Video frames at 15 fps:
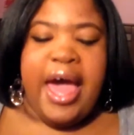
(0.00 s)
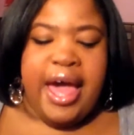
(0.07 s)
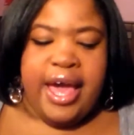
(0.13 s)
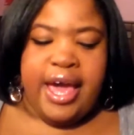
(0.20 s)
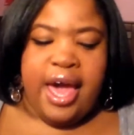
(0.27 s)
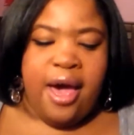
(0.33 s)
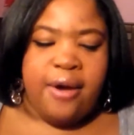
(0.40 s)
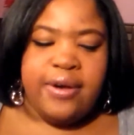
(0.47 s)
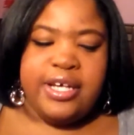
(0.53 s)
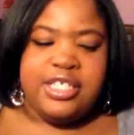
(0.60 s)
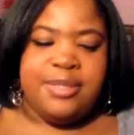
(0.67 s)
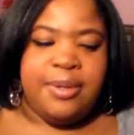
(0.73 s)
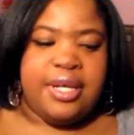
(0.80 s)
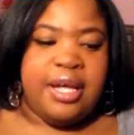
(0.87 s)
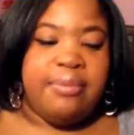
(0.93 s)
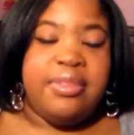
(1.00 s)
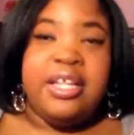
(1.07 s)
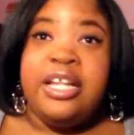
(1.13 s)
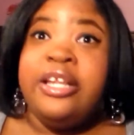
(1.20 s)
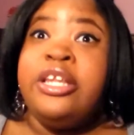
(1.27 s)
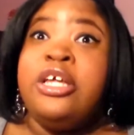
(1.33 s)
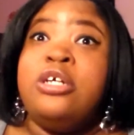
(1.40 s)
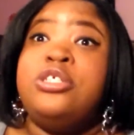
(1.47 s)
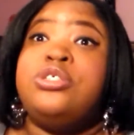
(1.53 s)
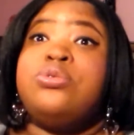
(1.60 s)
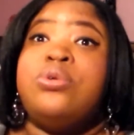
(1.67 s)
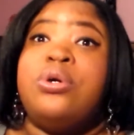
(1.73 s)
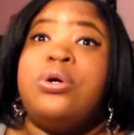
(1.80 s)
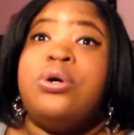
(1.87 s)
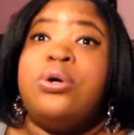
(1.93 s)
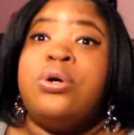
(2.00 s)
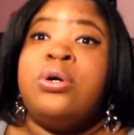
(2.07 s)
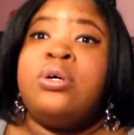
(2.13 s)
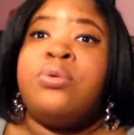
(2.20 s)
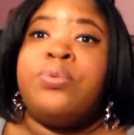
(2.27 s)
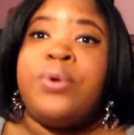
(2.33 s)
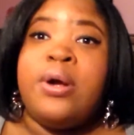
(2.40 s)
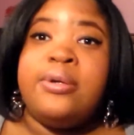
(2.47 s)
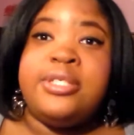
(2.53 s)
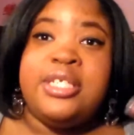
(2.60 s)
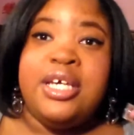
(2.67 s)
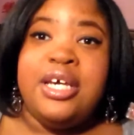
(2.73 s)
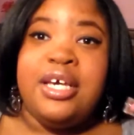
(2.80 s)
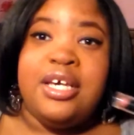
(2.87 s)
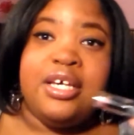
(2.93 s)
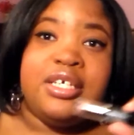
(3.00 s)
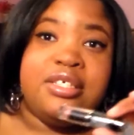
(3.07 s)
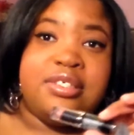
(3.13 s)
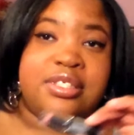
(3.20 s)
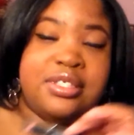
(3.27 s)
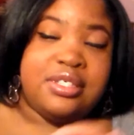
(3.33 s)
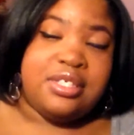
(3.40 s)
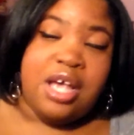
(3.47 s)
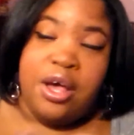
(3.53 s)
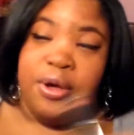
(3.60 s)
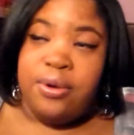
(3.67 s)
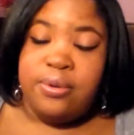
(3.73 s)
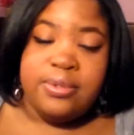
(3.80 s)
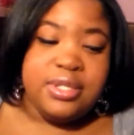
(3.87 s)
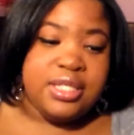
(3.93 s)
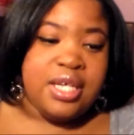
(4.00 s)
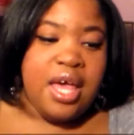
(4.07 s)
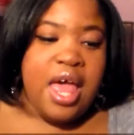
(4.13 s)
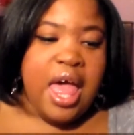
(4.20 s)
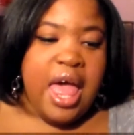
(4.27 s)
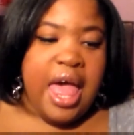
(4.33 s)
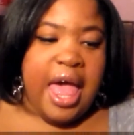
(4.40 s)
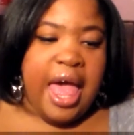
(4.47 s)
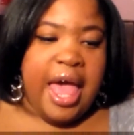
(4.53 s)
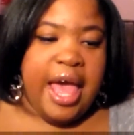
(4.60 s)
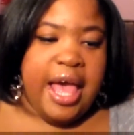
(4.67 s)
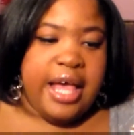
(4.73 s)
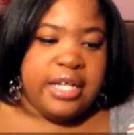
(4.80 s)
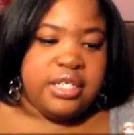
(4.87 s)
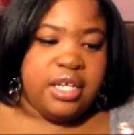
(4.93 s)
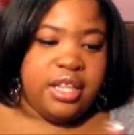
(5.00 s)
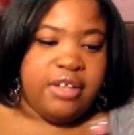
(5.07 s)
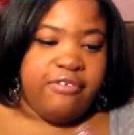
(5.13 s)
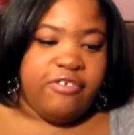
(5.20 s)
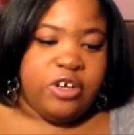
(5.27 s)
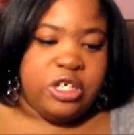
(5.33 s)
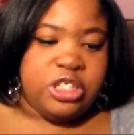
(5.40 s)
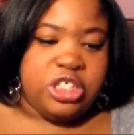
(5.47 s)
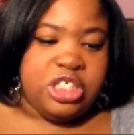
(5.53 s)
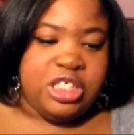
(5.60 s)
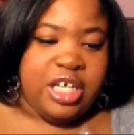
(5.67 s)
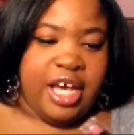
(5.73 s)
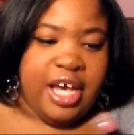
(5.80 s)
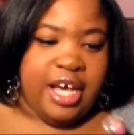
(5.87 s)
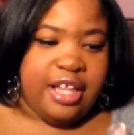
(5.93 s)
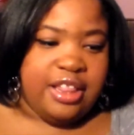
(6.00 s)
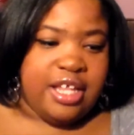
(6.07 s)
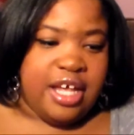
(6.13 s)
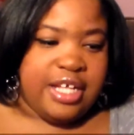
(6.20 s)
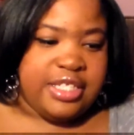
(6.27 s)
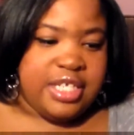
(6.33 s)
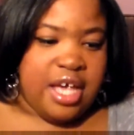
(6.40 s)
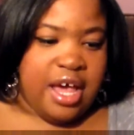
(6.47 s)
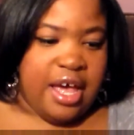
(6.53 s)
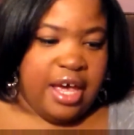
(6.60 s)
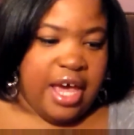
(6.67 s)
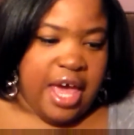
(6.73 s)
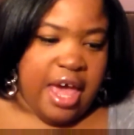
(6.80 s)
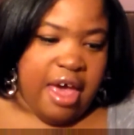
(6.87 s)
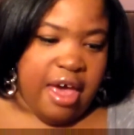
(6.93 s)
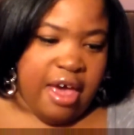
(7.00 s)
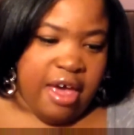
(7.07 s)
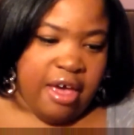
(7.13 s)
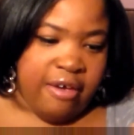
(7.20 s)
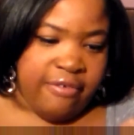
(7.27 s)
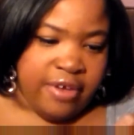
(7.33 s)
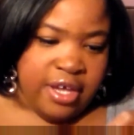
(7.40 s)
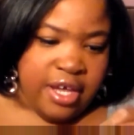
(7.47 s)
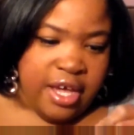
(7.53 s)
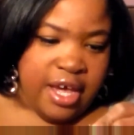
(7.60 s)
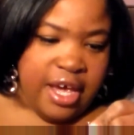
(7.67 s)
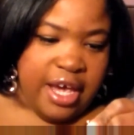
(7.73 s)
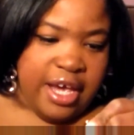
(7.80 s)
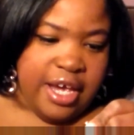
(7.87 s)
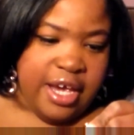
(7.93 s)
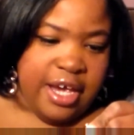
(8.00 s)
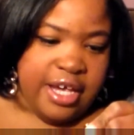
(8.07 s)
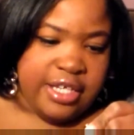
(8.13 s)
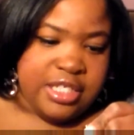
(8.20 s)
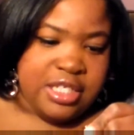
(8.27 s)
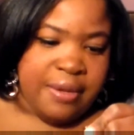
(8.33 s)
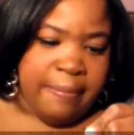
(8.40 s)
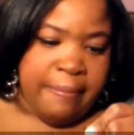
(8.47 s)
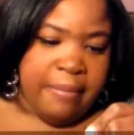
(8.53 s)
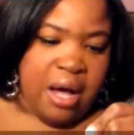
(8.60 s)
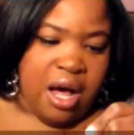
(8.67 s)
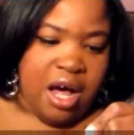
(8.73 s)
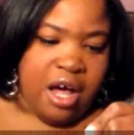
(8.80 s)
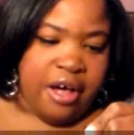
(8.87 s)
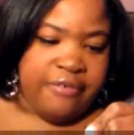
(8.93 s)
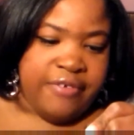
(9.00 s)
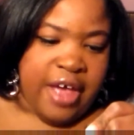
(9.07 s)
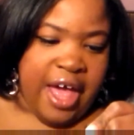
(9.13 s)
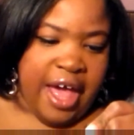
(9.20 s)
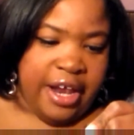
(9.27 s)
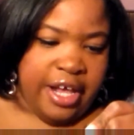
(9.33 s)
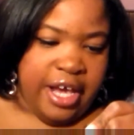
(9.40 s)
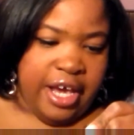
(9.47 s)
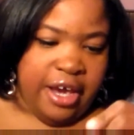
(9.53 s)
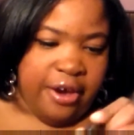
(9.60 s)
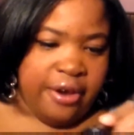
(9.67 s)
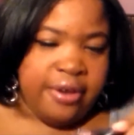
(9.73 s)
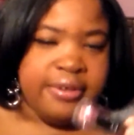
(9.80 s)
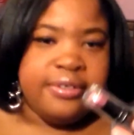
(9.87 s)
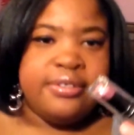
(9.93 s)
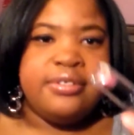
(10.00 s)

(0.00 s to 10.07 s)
I always pick up the neutral rosy tones. And the first shade that I have is Mauve Out of Here.